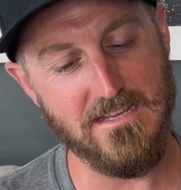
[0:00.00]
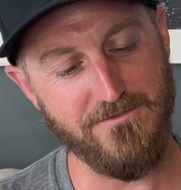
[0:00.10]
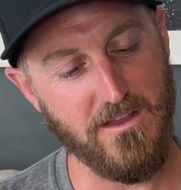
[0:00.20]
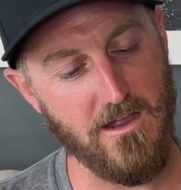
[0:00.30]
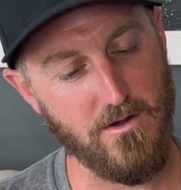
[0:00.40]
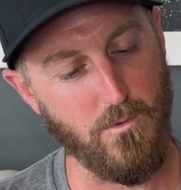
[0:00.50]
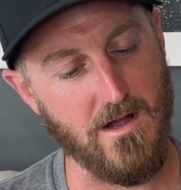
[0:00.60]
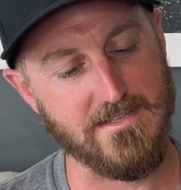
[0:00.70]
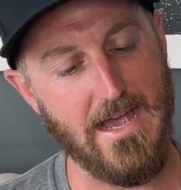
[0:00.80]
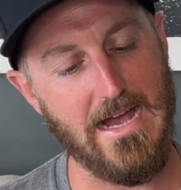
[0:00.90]
sniff a lot on
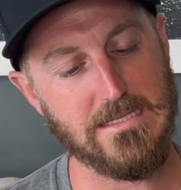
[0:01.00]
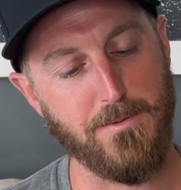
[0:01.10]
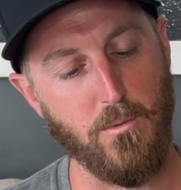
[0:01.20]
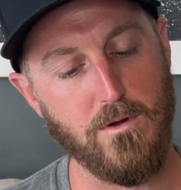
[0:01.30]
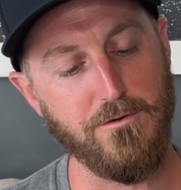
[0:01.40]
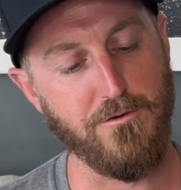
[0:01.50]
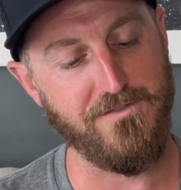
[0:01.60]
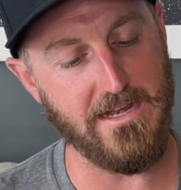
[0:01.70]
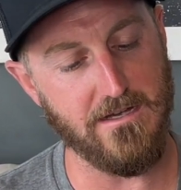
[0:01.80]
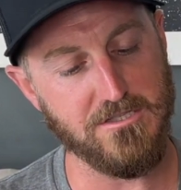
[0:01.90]
walks. As per one of your
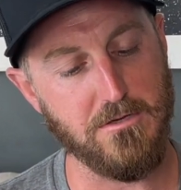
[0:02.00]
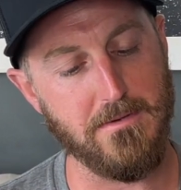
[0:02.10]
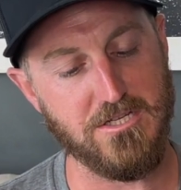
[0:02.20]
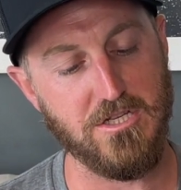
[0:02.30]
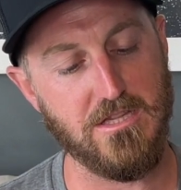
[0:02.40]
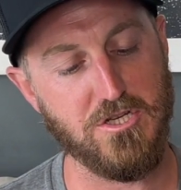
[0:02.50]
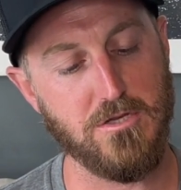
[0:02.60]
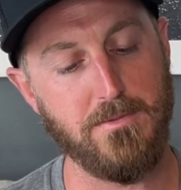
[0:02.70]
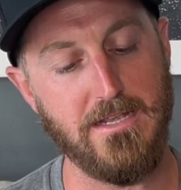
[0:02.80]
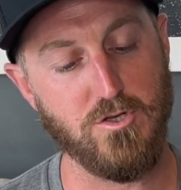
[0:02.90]
videos, you mentioned this
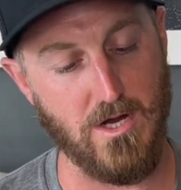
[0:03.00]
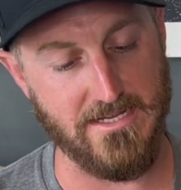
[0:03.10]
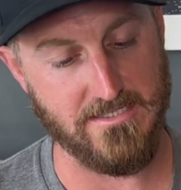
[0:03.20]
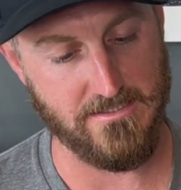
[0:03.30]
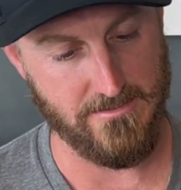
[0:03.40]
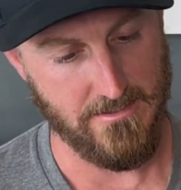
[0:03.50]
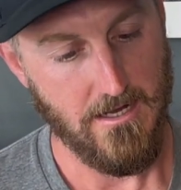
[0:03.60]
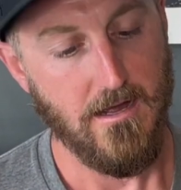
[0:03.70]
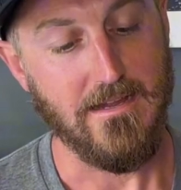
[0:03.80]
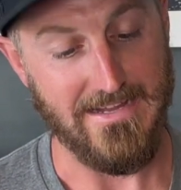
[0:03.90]
should be addressed.
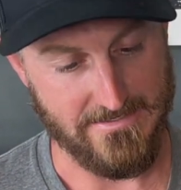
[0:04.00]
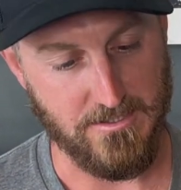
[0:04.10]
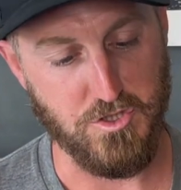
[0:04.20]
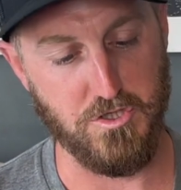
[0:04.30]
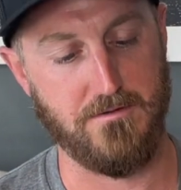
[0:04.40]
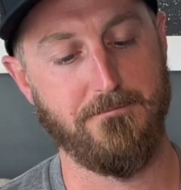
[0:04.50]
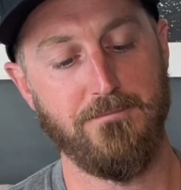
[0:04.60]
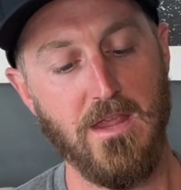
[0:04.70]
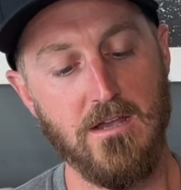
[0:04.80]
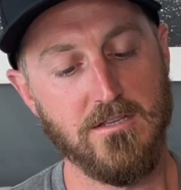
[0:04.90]
Yes, it should.
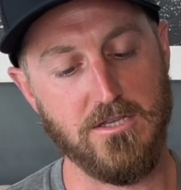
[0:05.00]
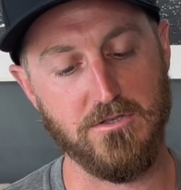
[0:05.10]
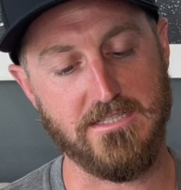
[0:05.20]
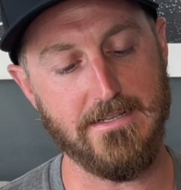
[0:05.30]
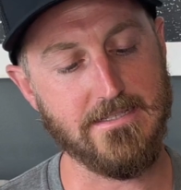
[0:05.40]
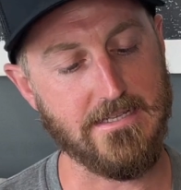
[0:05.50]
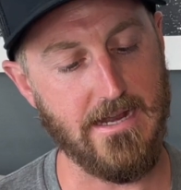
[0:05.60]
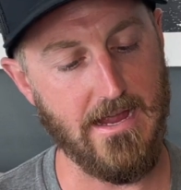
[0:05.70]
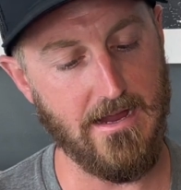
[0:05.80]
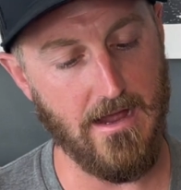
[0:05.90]
So since
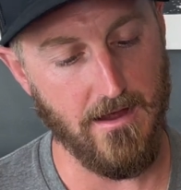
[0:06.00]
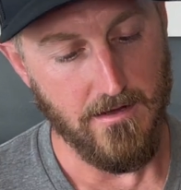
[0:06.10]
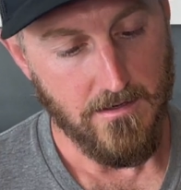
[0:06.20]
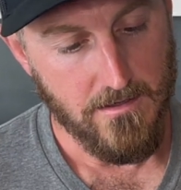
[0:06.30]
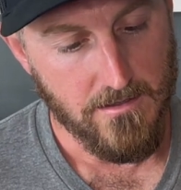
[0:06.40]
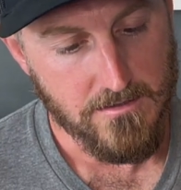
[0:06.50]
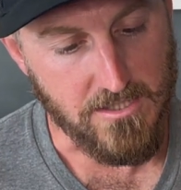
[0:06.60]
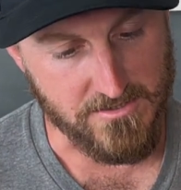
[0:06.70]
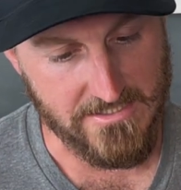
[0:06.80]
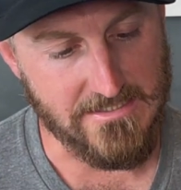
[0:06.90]
today,
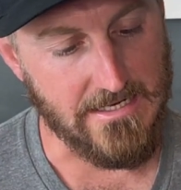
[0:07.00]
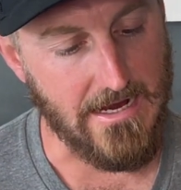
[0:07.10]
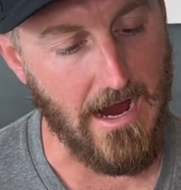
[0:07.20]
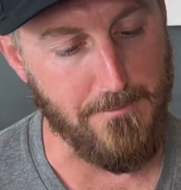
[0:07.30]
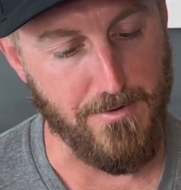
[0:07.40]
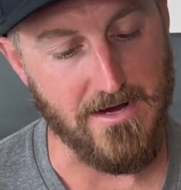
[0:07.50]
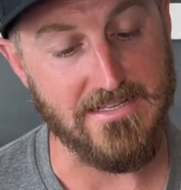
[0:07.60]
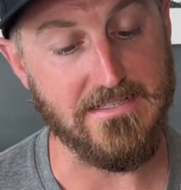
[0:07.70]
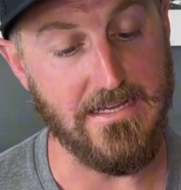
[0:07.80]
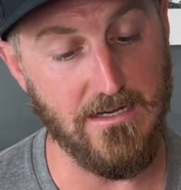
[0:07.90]
I
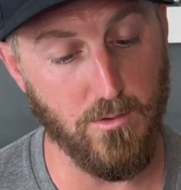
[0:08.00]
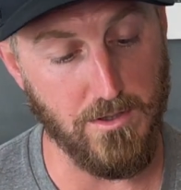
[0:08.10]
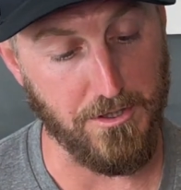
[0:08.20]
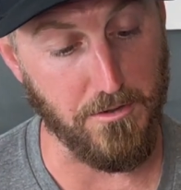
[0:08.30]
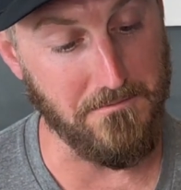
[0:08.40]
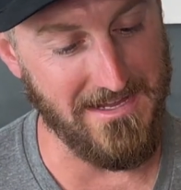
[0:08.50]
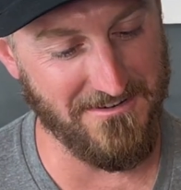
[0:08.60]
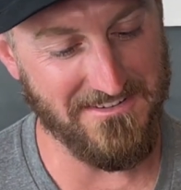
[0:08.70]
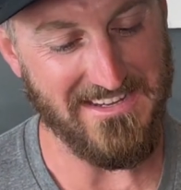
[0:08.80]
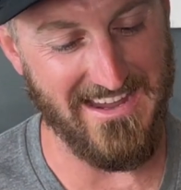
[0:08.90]
practice heel with her
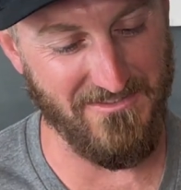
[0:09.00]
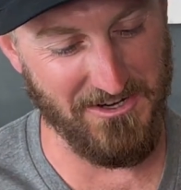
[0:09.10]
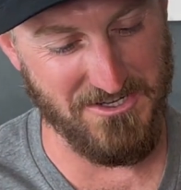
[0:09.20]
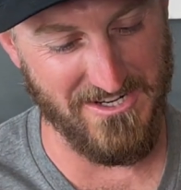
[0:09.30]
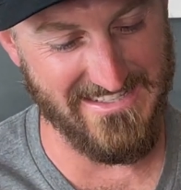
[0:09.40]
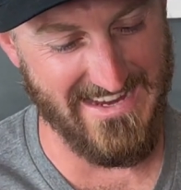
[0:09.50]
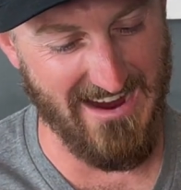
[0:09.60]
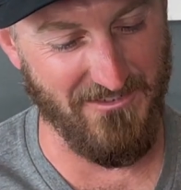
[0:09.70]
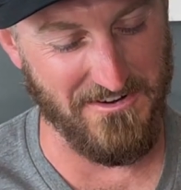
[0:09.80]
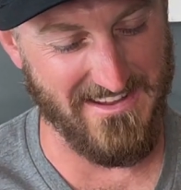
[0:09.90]
meal, give her treats
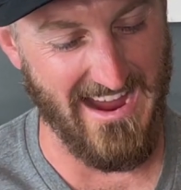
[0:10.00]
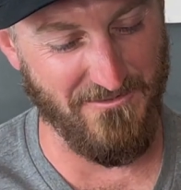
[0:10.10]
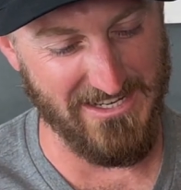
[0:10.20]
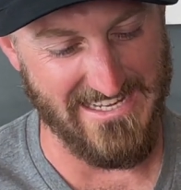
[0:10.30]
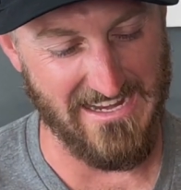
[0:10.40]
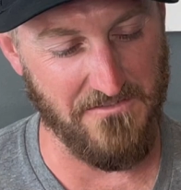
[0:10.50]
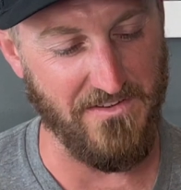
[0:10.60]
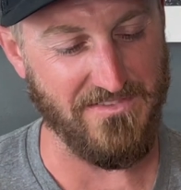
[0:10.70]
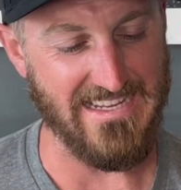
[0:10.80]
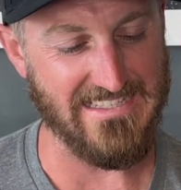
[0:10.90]
every 10 to
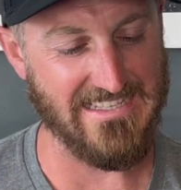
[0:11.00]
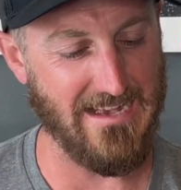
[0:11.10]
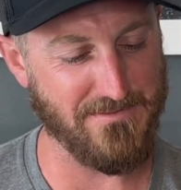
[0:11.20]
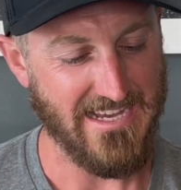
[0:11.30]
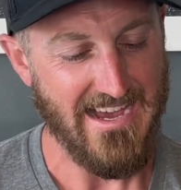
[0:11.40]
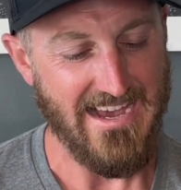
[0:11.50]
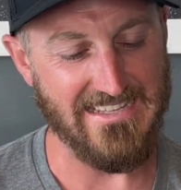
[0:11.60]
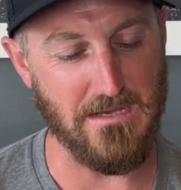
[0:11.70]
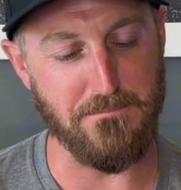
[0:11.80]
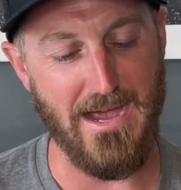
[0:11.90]
15 steps.
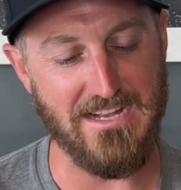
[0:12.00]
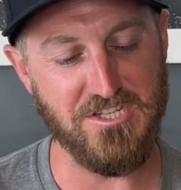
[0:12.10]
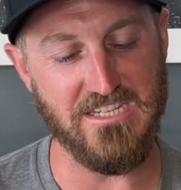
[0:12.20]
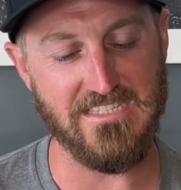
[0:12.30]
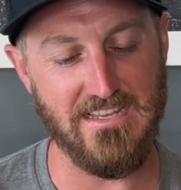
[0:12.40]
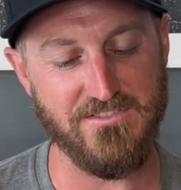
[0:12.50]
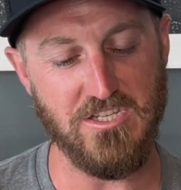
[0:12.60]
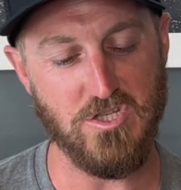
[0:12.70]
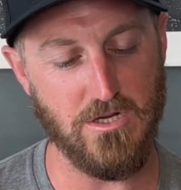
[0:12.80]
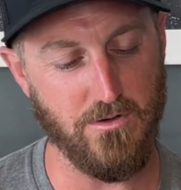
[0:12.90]
Is it bad she sniffs
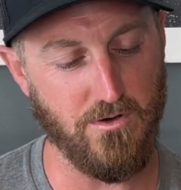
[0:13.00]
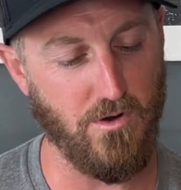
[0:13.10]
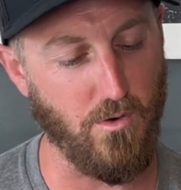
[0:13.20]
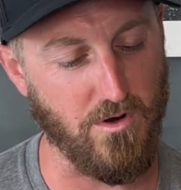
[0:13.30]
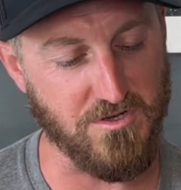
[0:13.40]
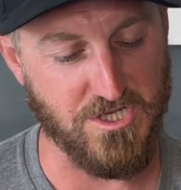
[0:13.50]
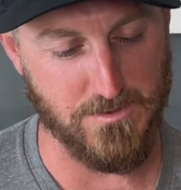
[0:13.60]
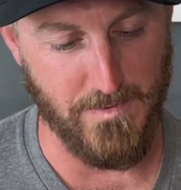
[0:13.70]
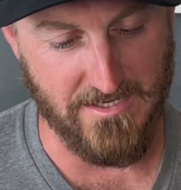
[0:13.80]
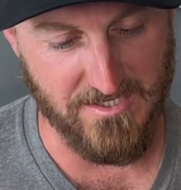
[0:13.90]
in general or
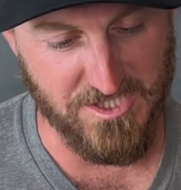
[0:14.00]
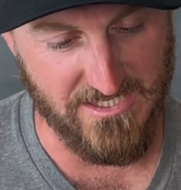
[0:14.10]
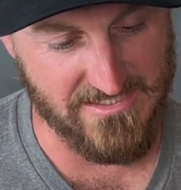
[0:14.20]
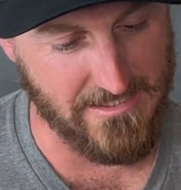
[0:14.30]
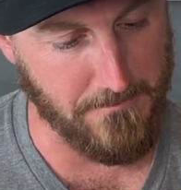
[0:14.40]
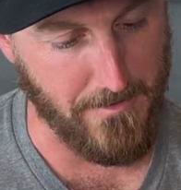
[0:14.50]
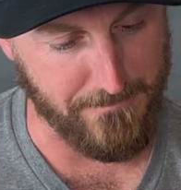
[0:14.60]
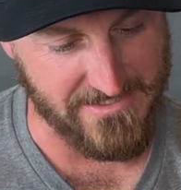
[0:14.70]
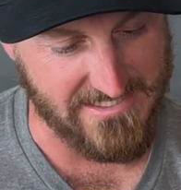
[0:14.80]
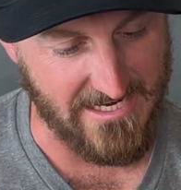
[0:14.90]
just because she is in the
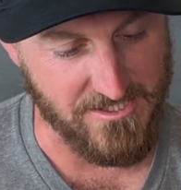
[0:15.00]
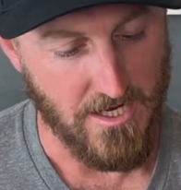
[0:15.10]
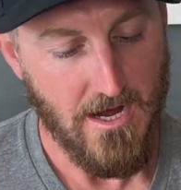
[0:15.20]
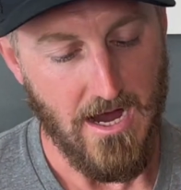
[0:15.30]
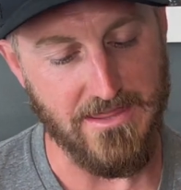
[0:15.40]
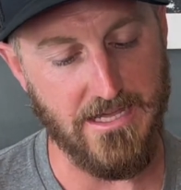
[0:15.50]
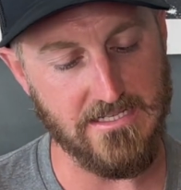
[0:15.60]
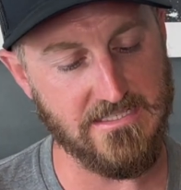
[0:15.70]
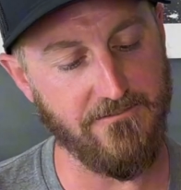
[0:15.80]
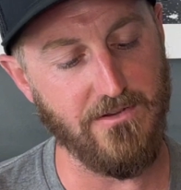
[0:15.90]
puppy stage? I
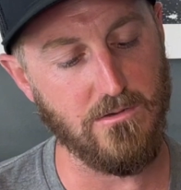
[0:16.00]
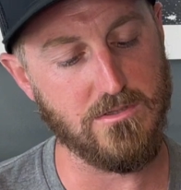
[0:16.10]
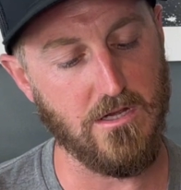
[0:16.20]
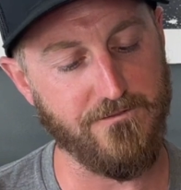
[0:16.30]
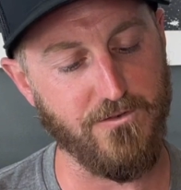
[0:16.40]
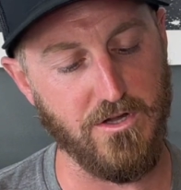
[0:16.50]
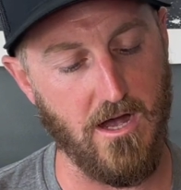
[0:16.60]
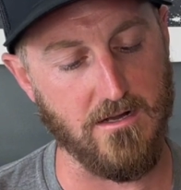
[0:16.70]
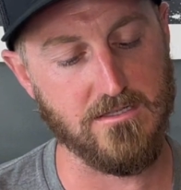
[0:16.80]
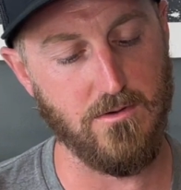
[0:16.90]
thought sniffing was good for
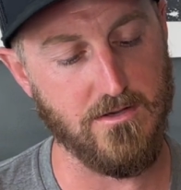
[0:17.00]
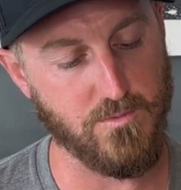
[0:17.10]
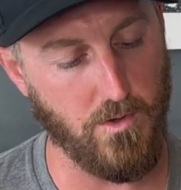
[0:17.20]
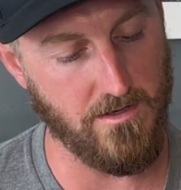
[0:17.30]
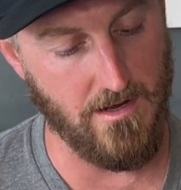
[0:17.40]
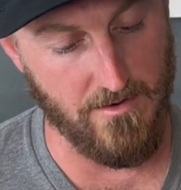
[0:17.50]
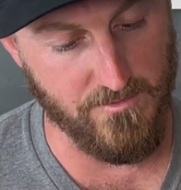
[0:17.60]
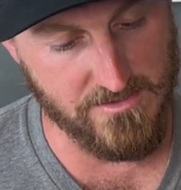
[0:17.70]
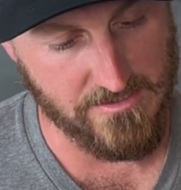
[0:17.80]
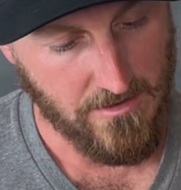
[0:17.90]
dogs, so I
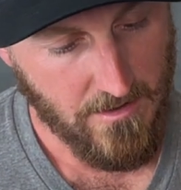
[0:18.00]
was